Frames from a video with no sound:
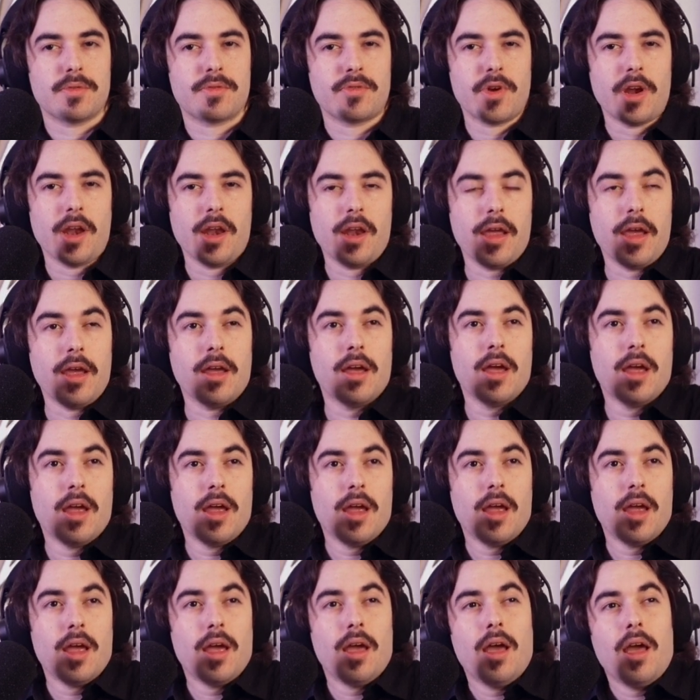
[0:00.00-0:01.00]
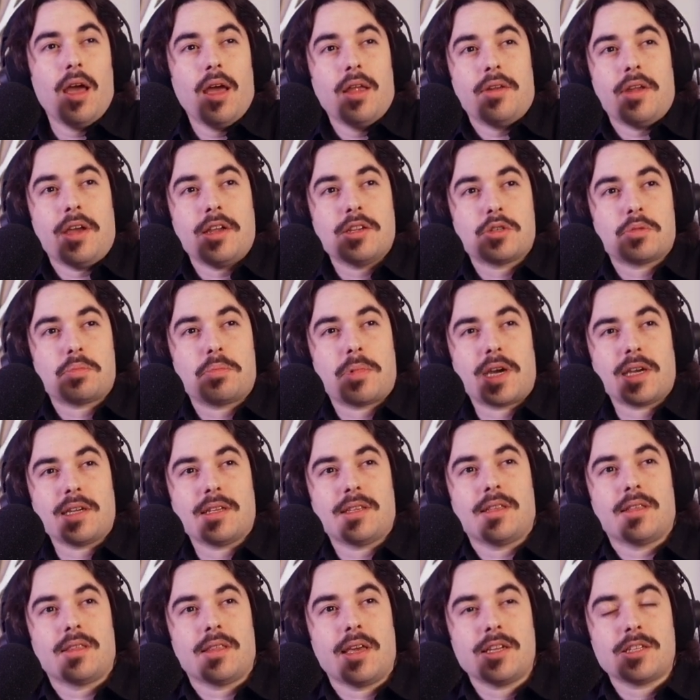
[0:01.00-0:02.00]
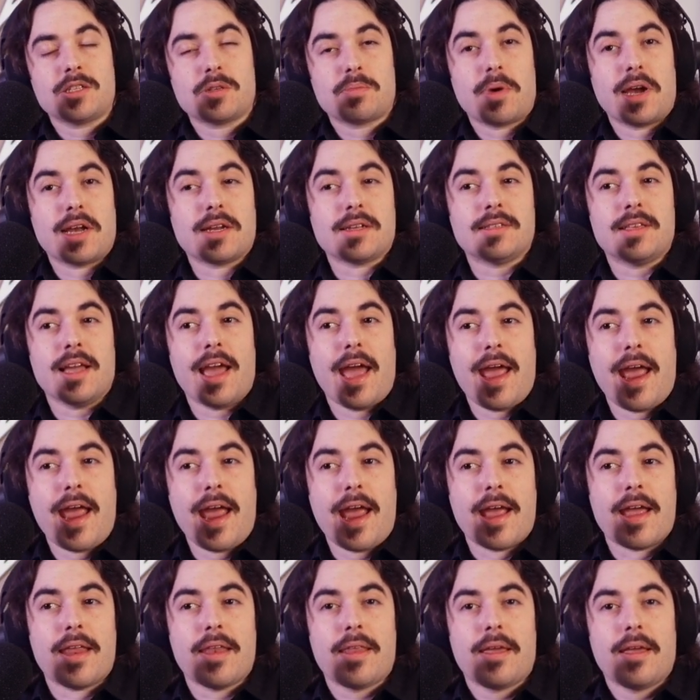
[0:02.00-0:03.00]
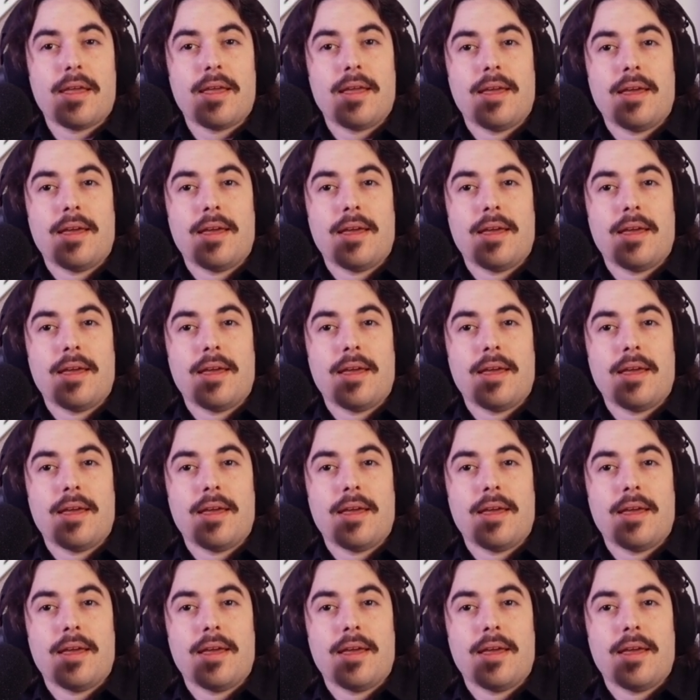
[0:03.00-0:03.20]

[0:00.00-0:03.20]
friend, that's my dad.